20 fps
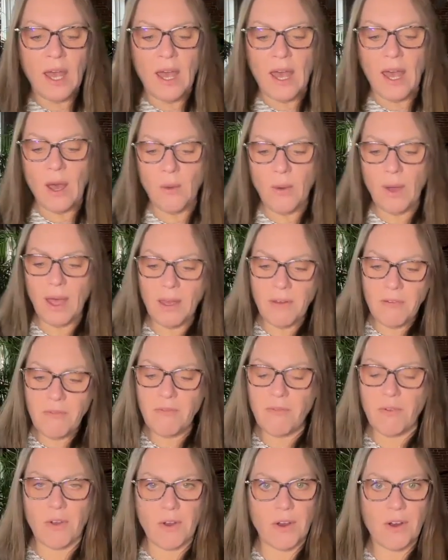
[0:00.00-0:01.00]

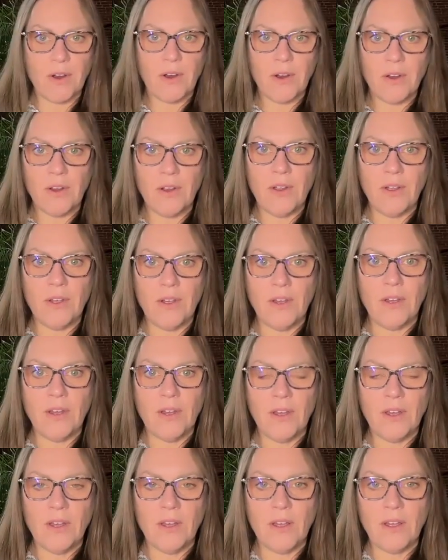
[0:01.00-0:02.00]
However,
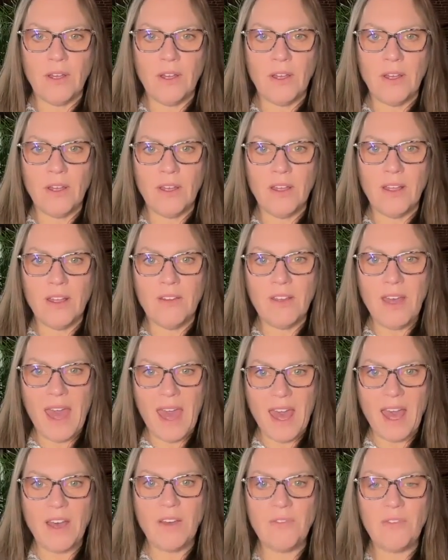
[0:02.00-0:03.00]

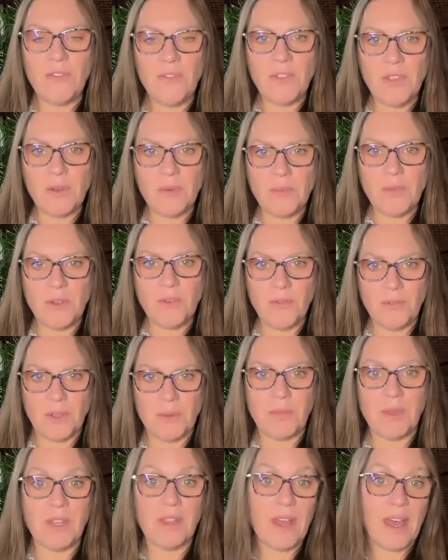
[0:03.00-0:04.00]
half of them are
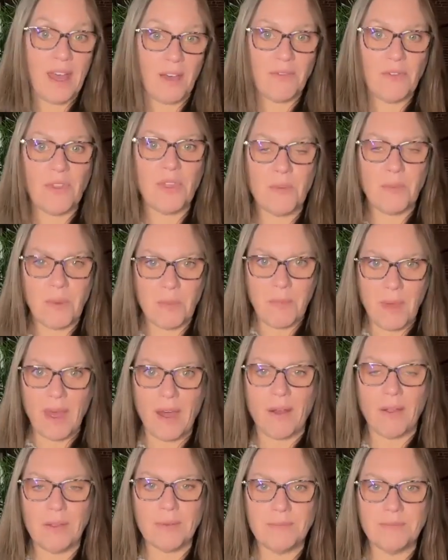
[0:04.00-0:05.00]
female, half of them are
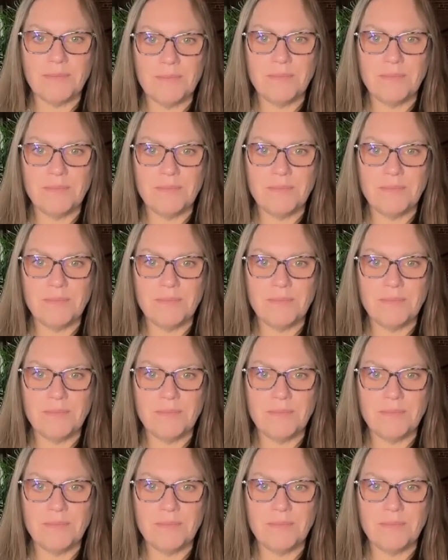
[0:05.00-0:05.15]
male.